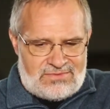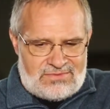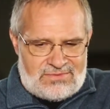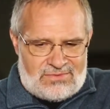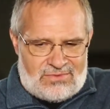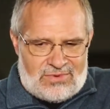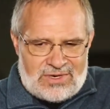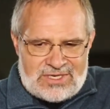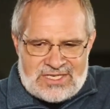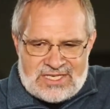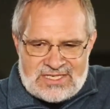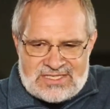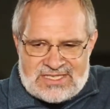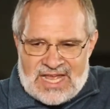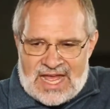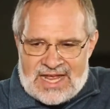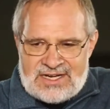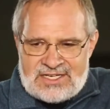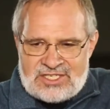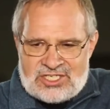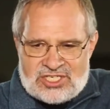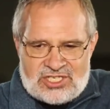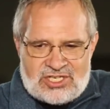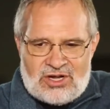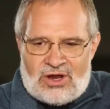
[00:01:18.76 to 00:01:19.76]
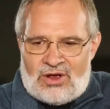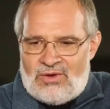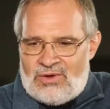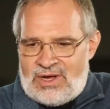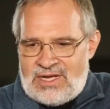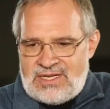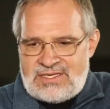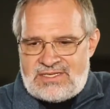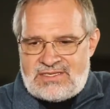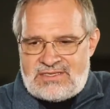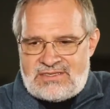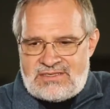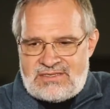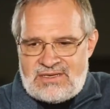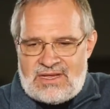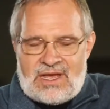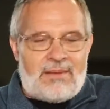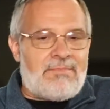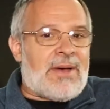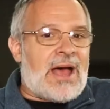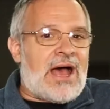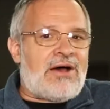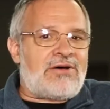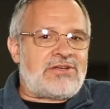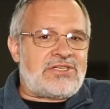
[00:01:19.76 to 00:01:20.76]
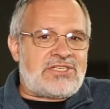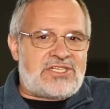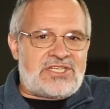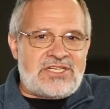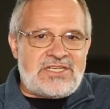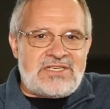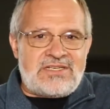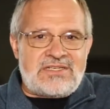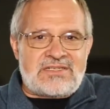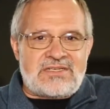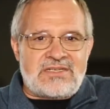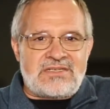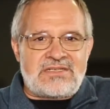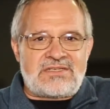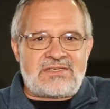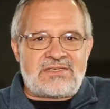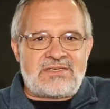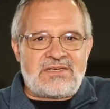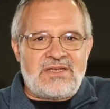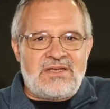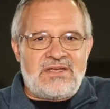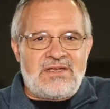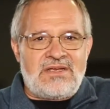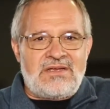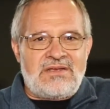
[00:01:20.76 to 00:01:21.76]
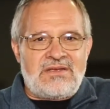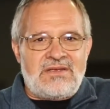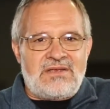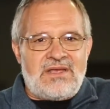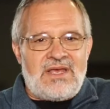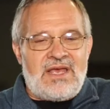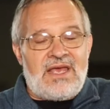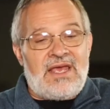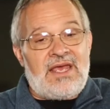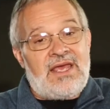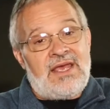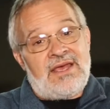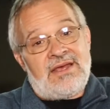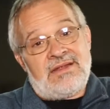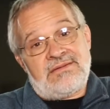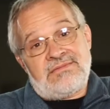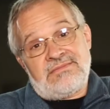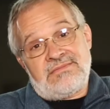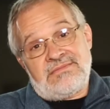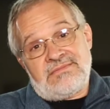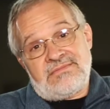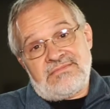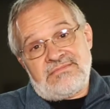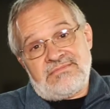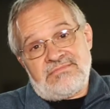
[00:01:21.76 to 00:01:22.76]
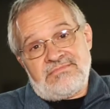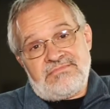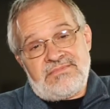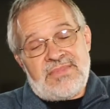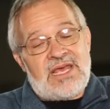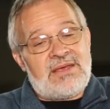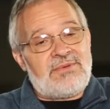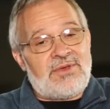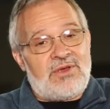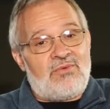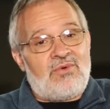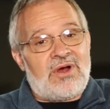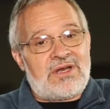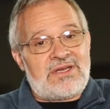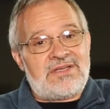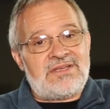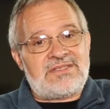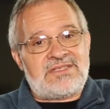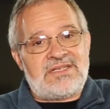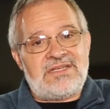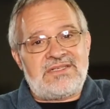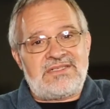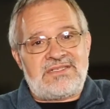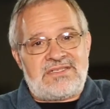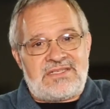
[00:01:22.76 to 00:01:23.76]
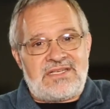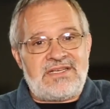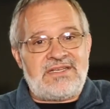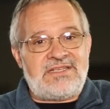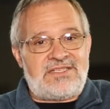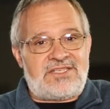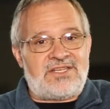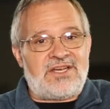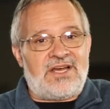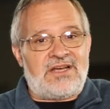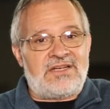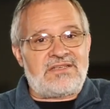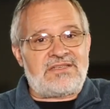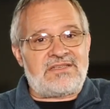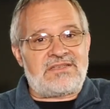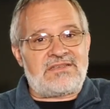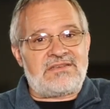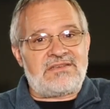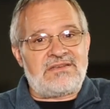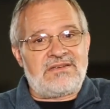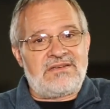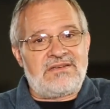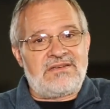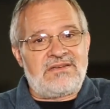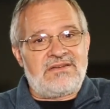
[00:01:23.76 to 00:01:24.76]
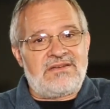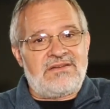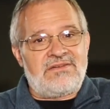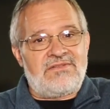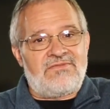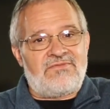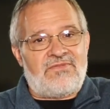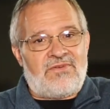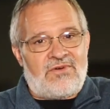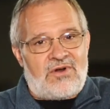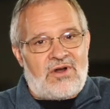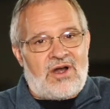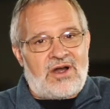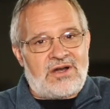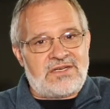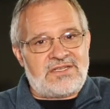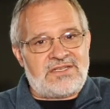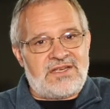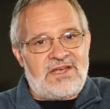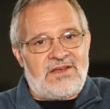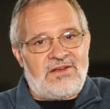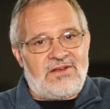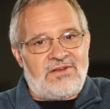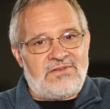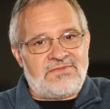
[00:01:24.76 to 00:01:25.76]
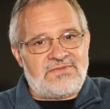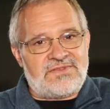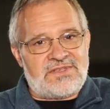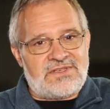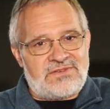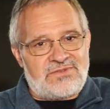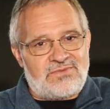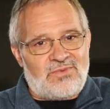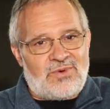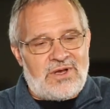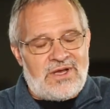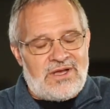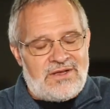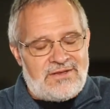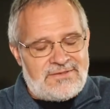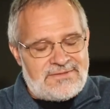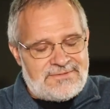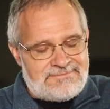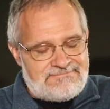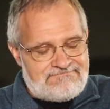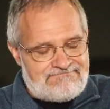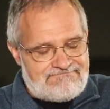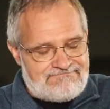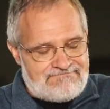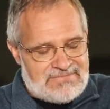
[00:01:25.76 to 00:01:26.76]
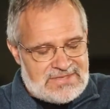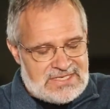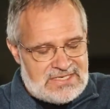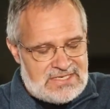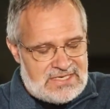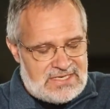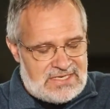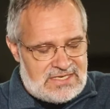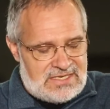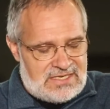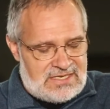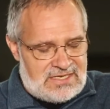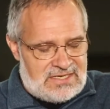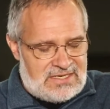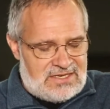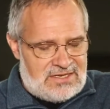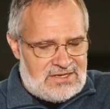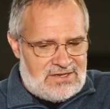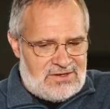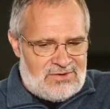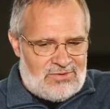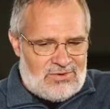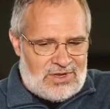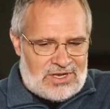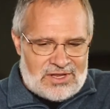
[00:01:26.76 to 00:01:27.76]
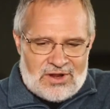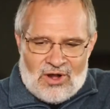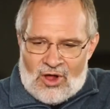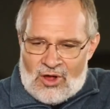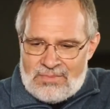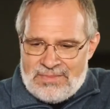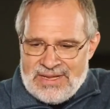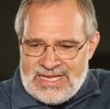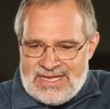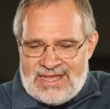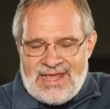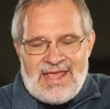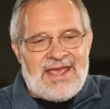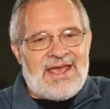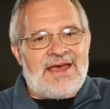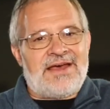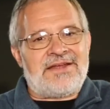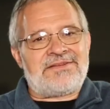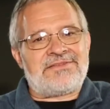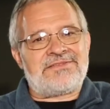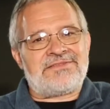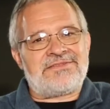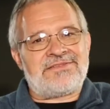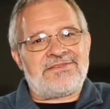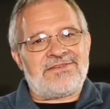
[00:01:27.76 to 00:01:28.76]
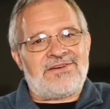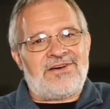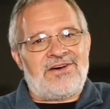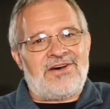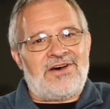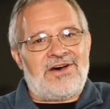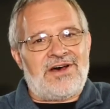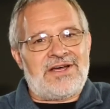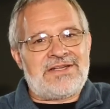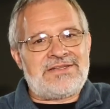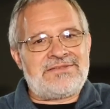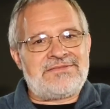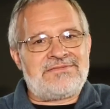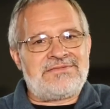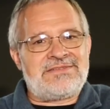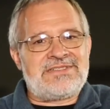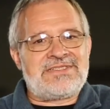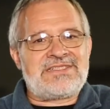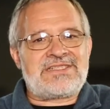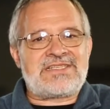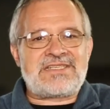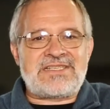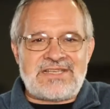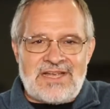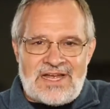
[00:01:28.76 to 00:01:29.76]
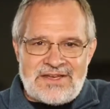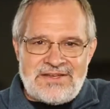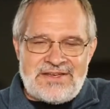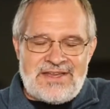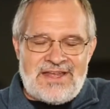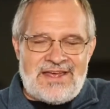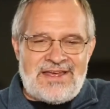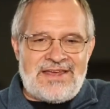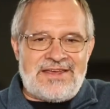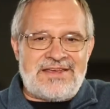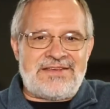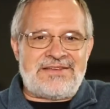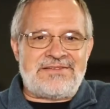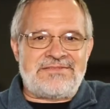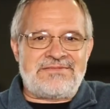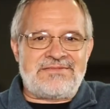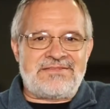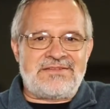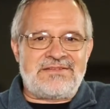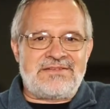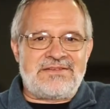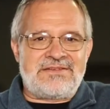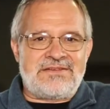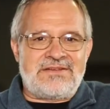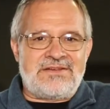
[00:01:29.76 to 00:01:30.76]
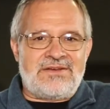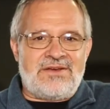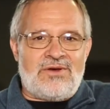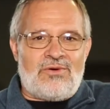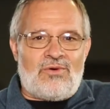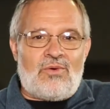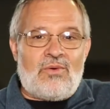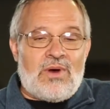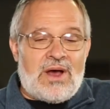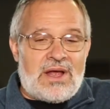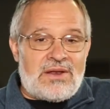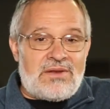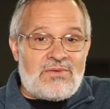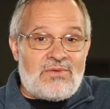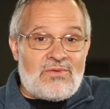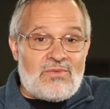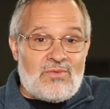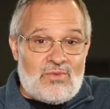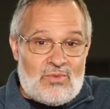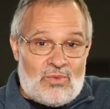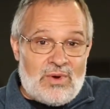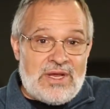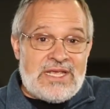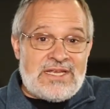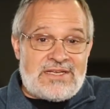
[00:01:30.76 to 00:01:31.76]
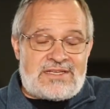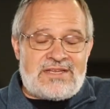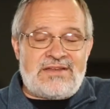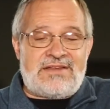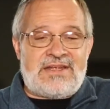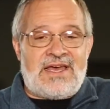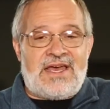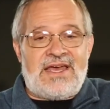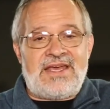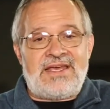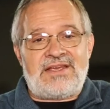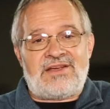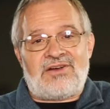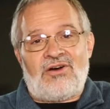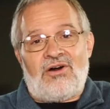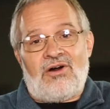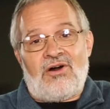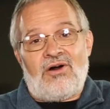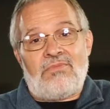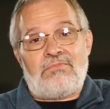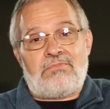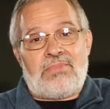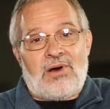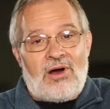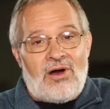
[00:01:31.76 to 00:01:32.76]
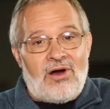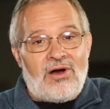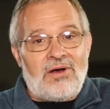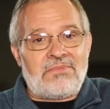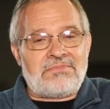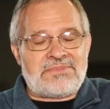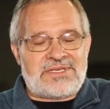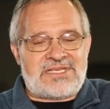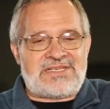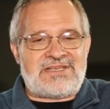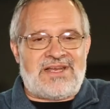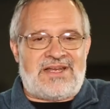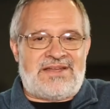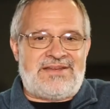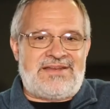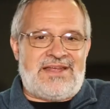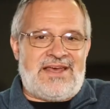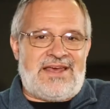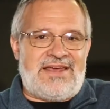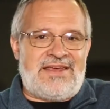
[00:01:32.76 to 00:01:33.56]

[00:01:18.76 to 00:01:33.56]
What does that show us about Jesus? And maybe what does it teach us for ourselves as well? Well, it all began on Sunday, what we today call Palm Sunday.